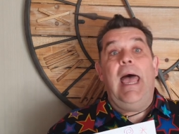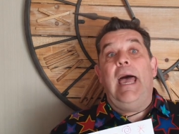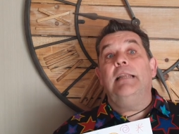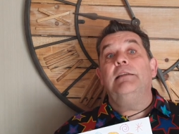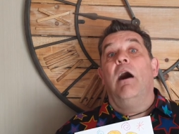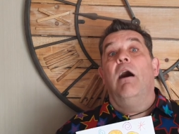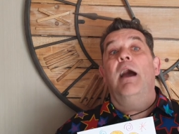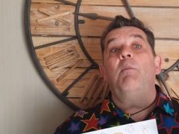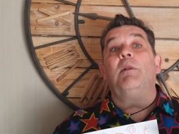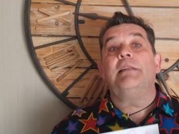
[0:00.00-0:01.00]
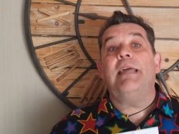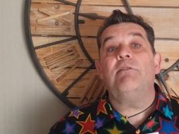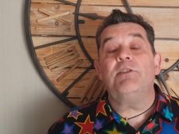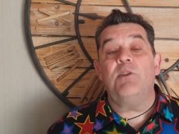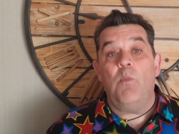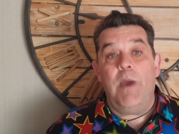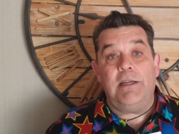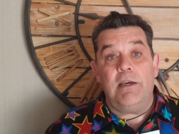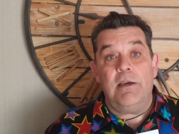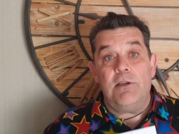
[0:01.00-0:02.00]
And I will announce the
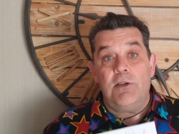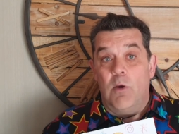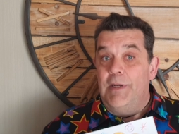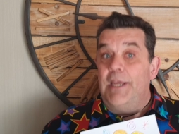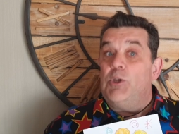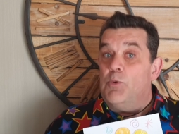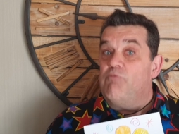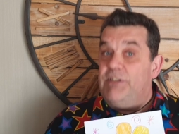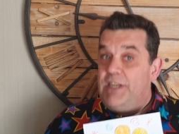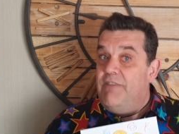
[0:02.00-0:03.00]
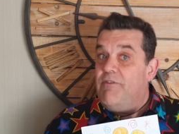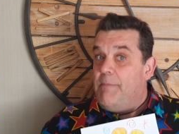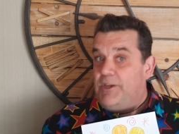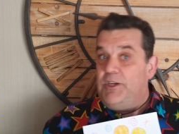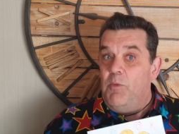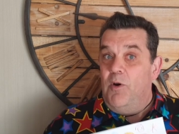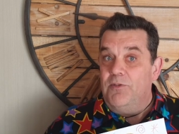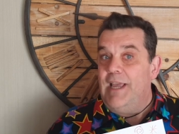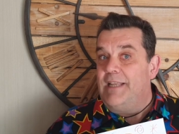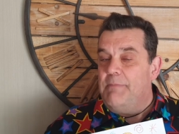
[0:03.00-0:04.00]
winners who will each receive a magic
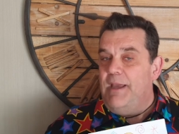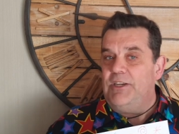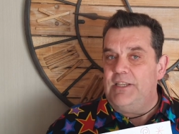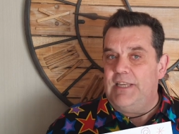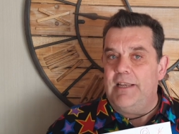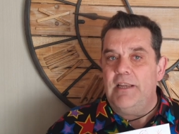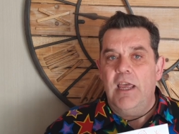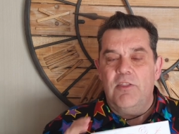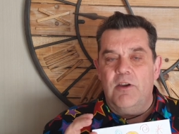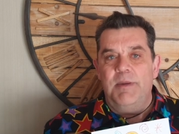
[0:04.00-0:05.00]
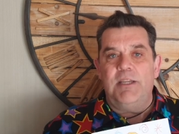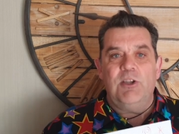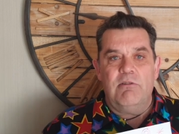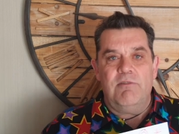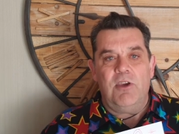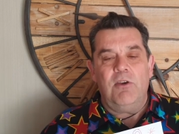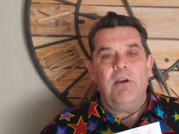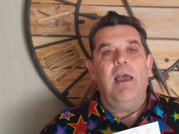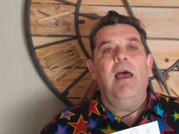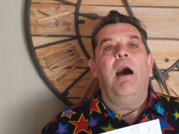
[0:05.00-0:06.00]
wand and a magic set. There'll be two of you.
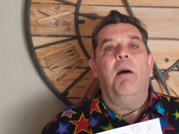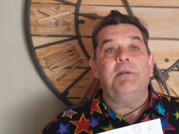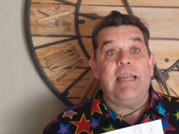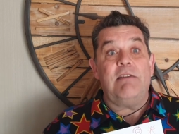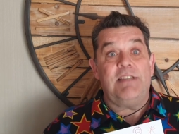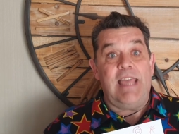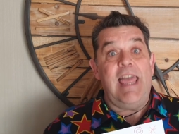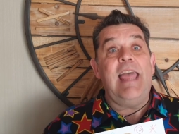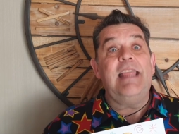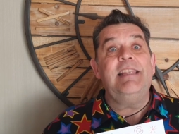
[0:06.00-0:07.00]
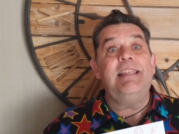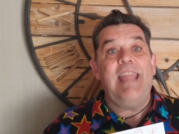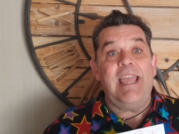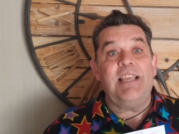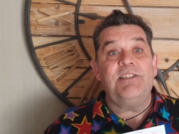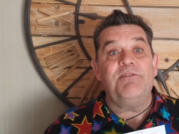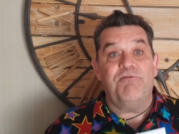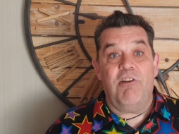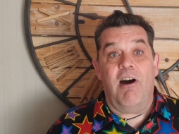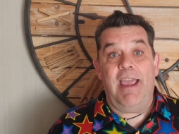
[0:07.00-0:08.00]
I will announce that next
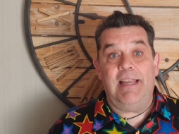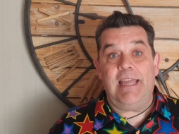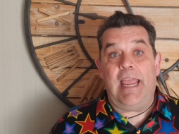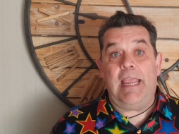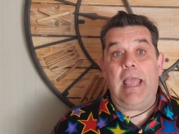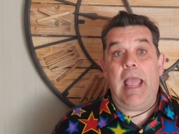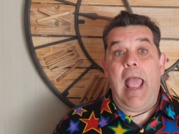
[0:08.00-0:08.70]
Friday.